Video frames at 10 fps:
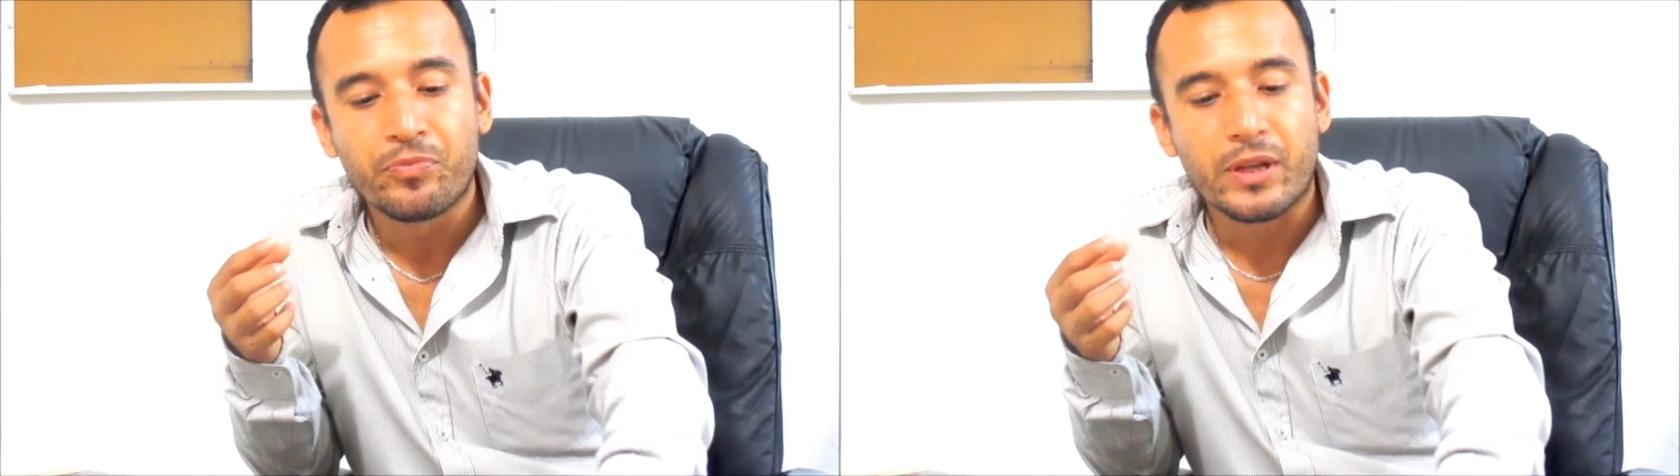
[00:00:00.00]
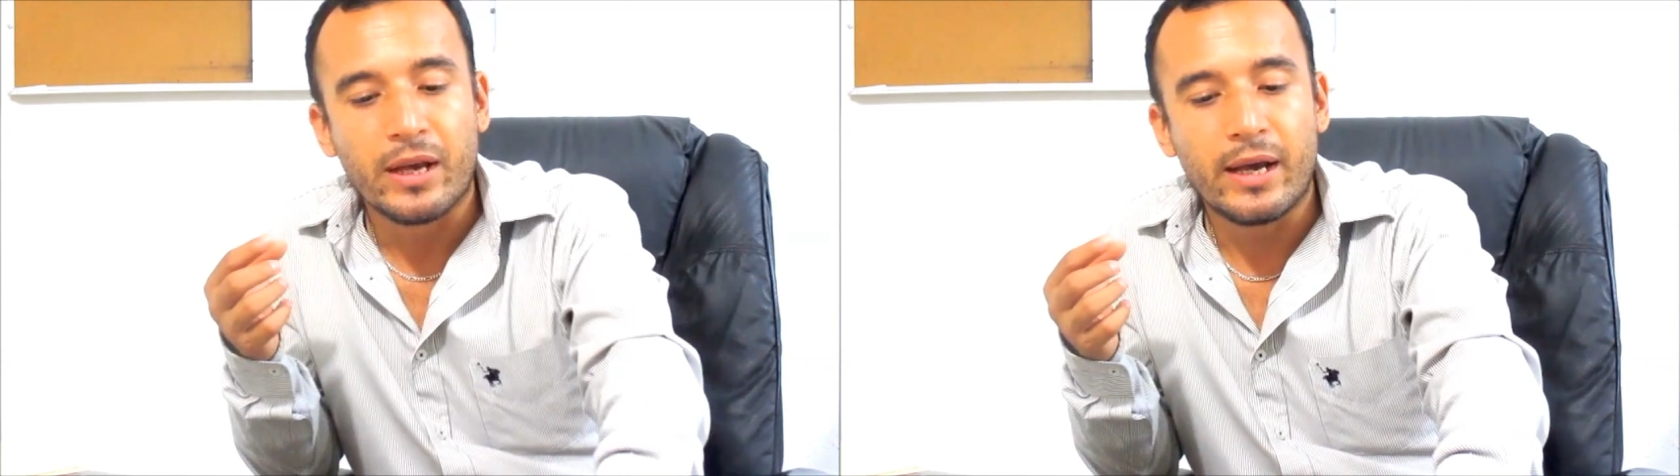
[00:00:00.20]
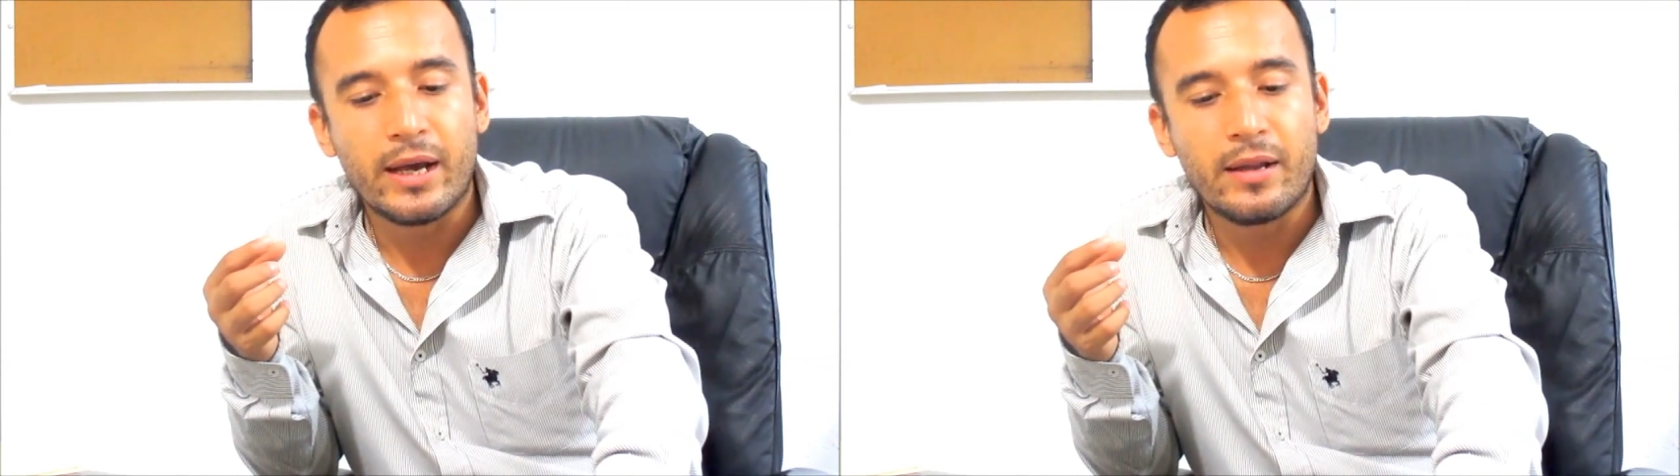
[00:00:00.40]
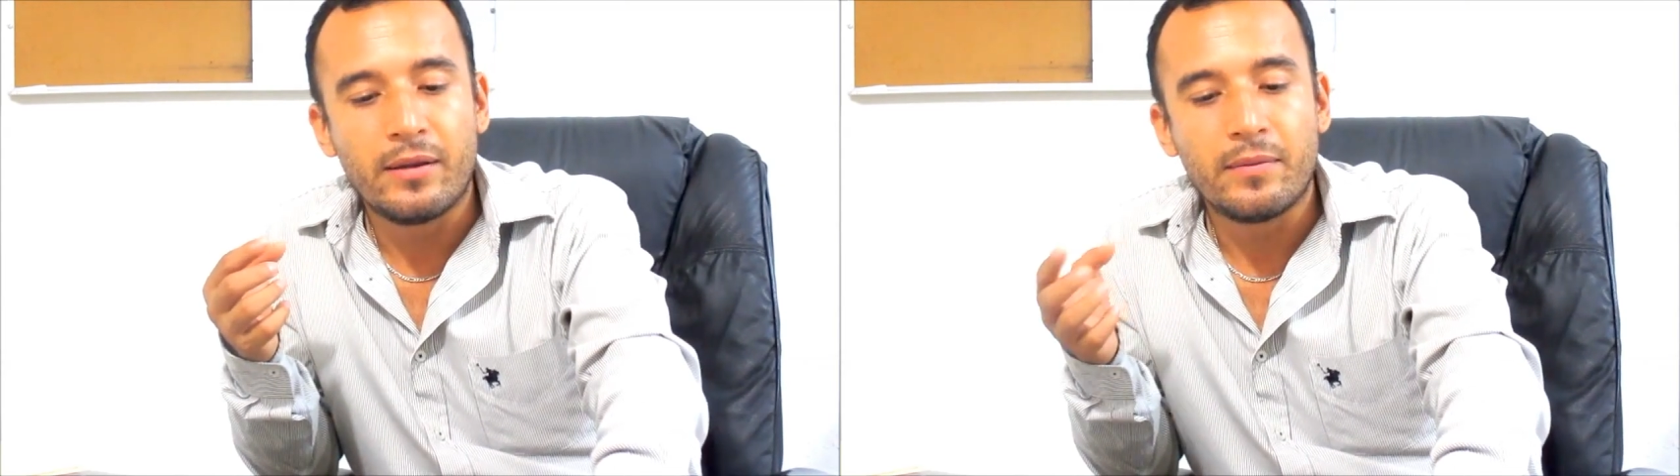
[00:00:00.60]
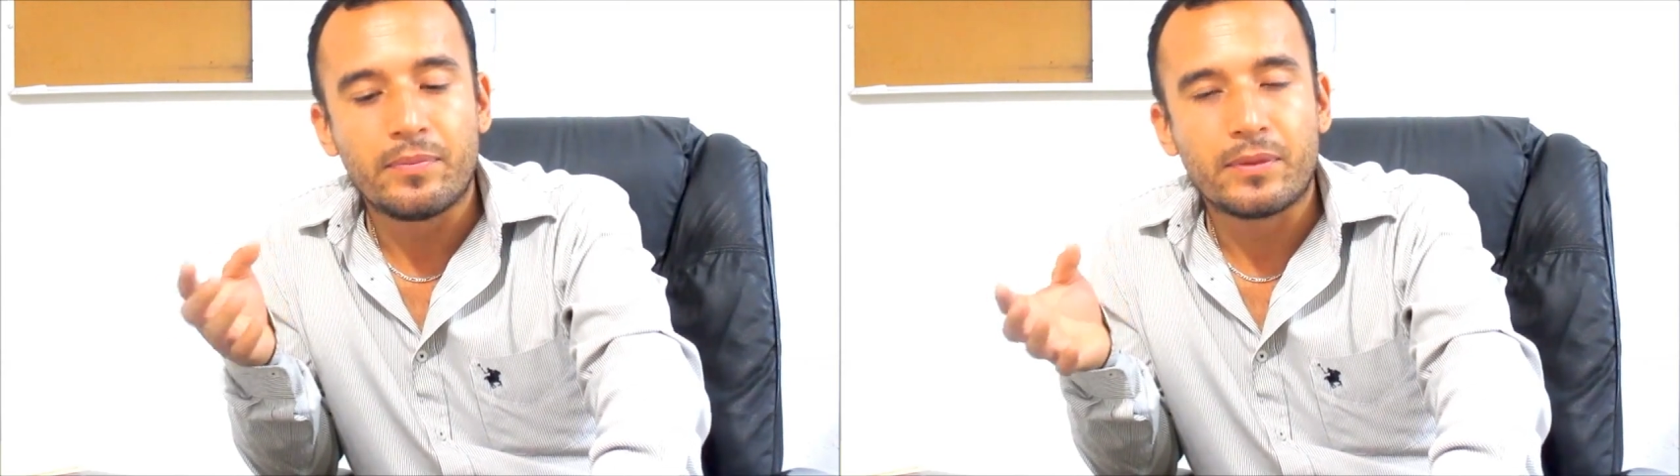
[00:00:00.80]

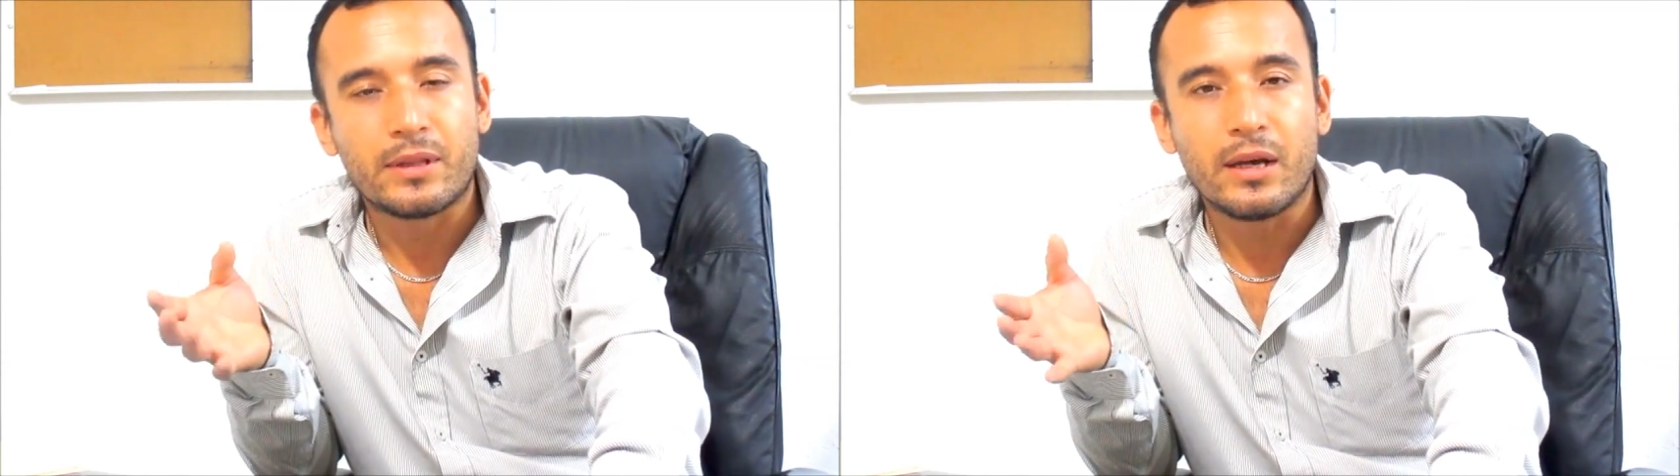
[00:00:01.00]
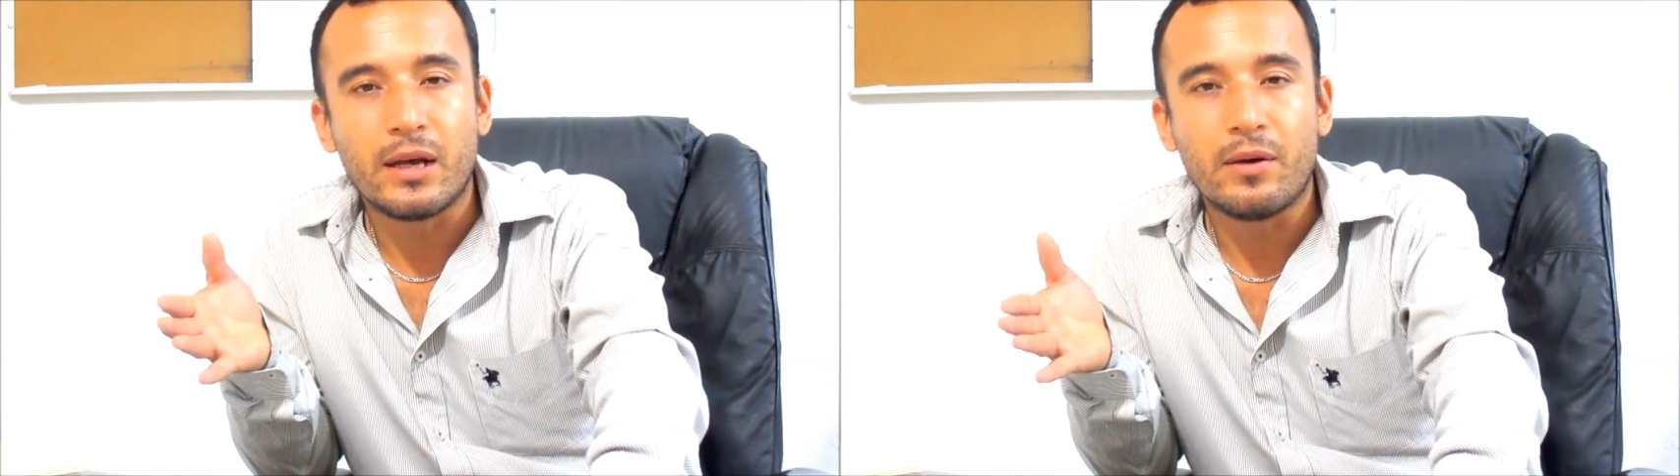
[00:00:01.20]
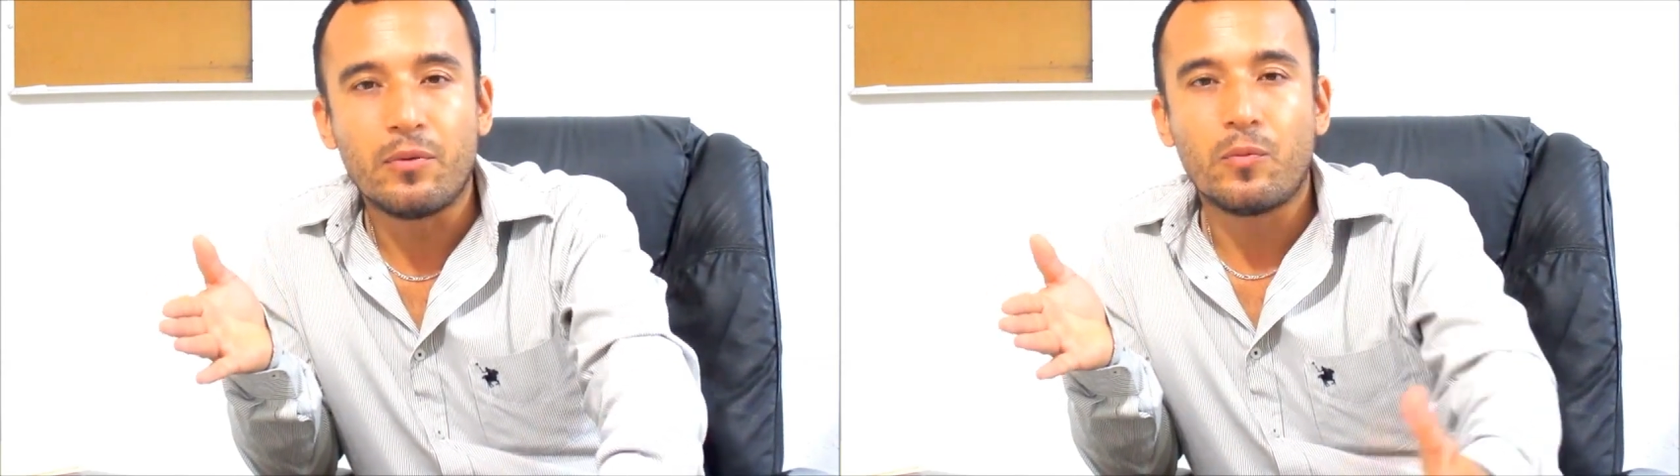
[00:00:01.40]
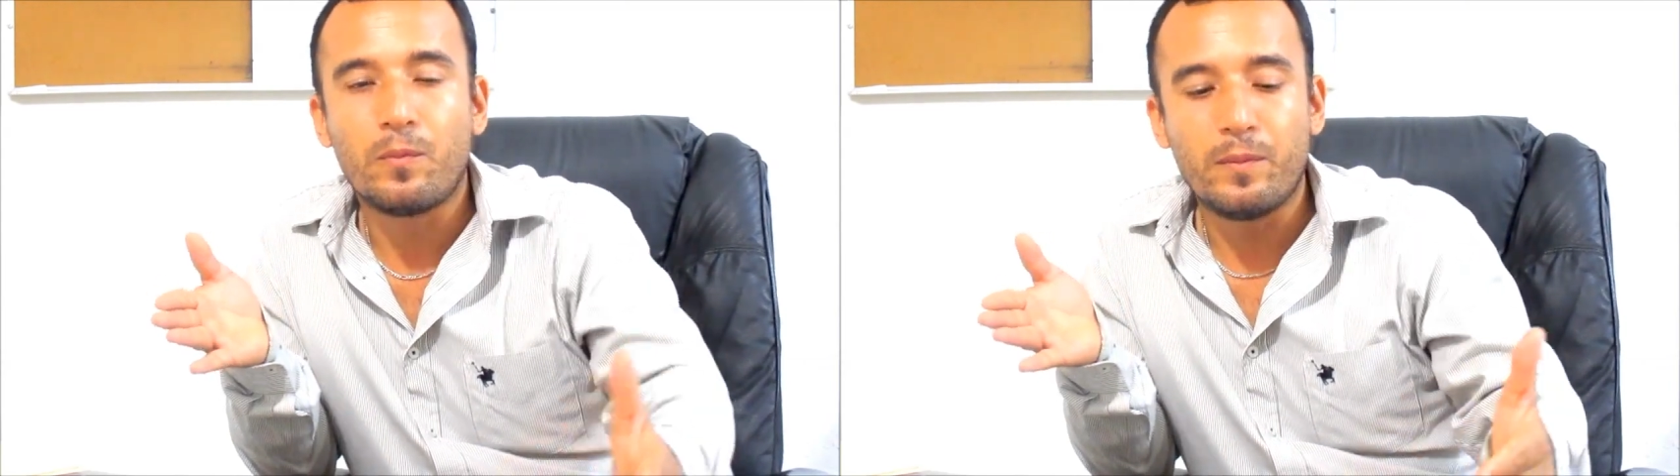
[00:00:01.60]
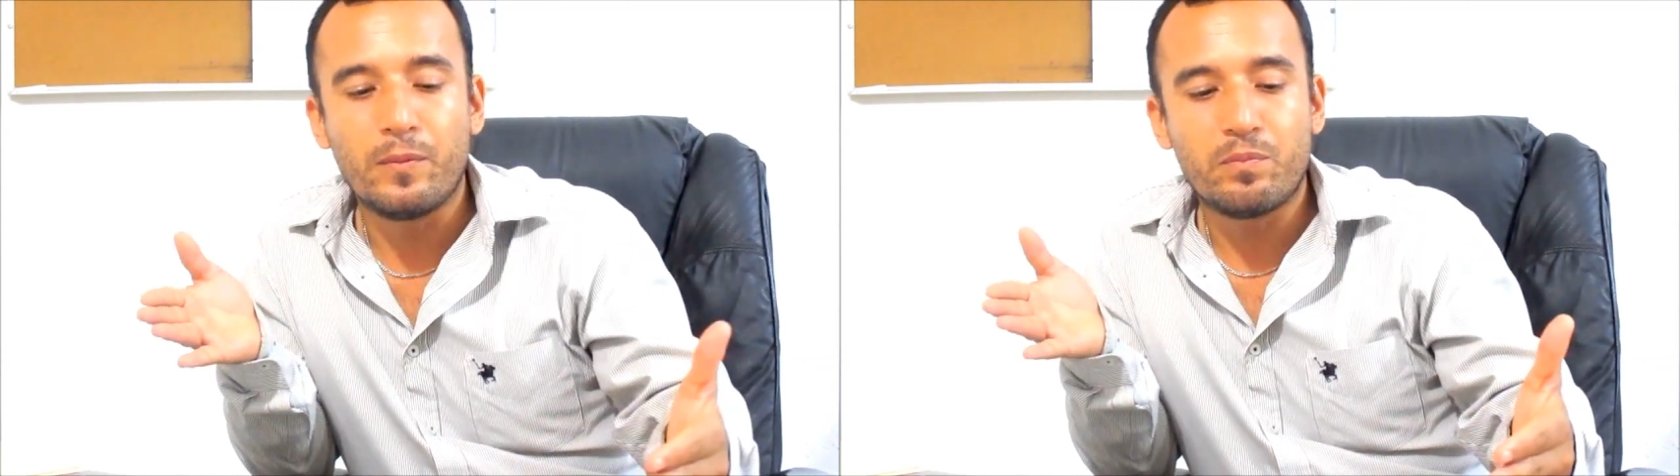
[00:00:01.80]
And
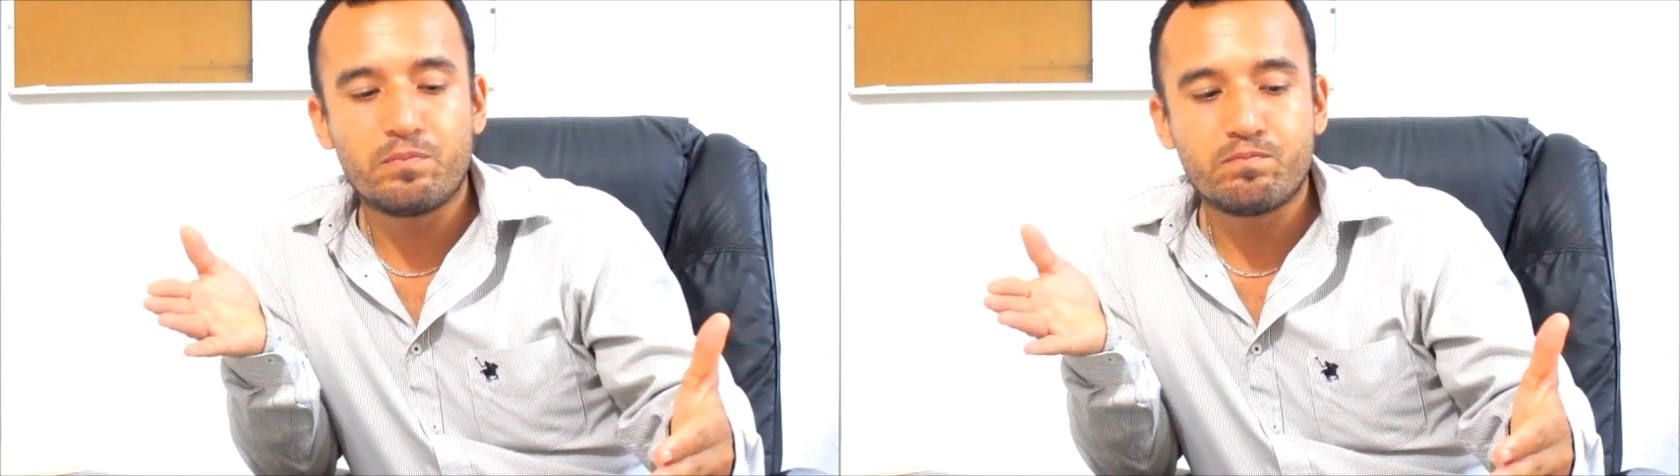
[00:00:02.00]
the